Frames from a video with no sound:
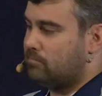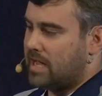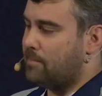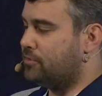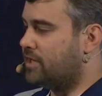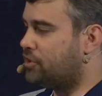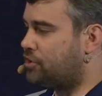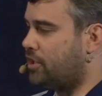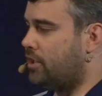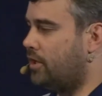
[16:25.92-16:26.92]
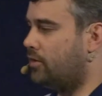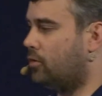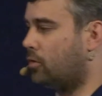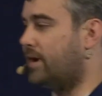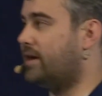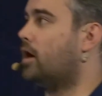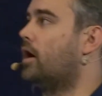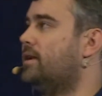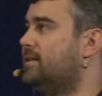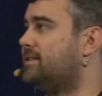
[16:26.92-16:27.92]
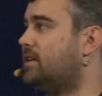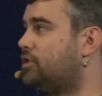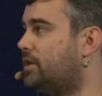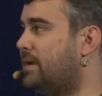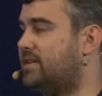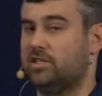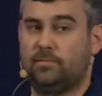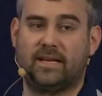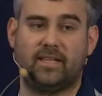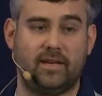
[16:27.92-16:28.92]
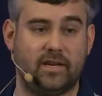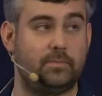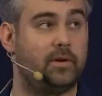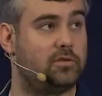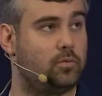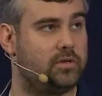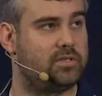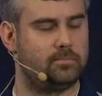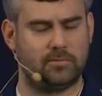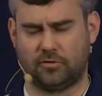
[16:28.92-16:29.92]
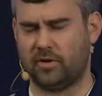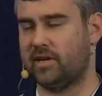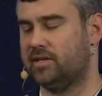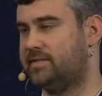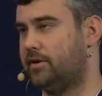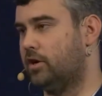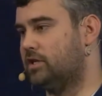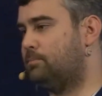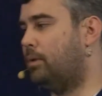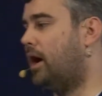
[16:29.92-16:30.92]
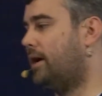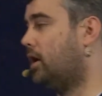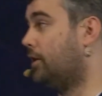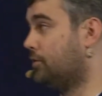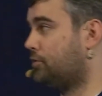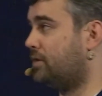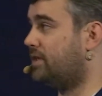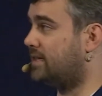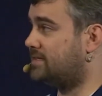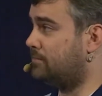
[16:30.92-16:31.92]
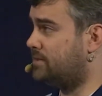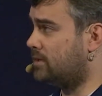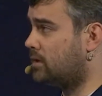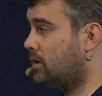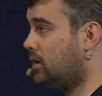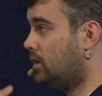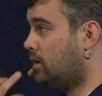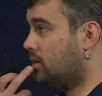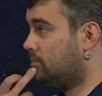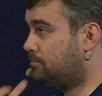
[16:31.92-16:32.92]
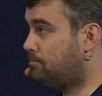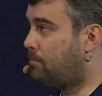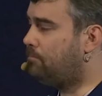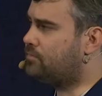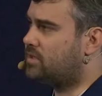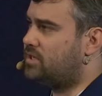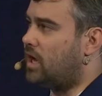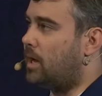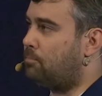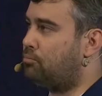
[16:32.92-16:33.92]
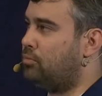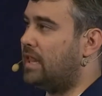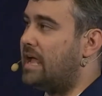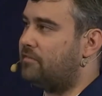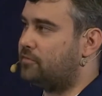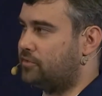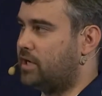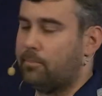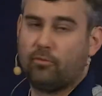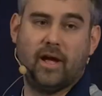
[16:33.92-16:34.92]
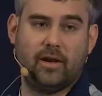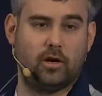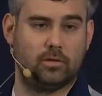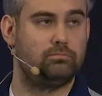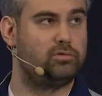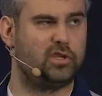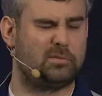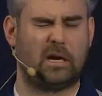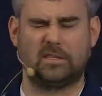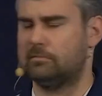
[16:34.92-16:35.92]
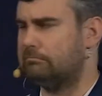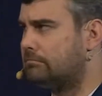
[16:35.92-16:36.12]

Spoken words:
ammunition or radar, and it essentially makes the spectating experience worse. So try to consider a spot on your screen that's empty. Top left or top right are good spots.